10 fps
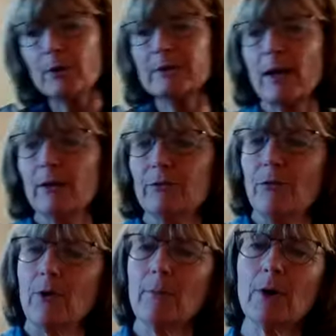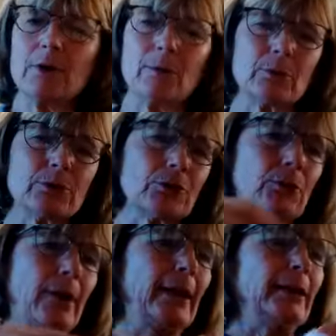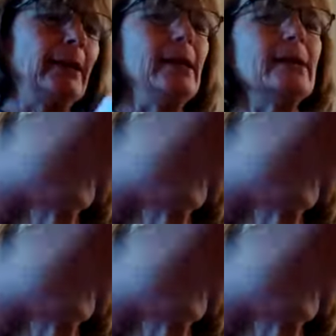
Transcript: course, how to form our numbers correctly,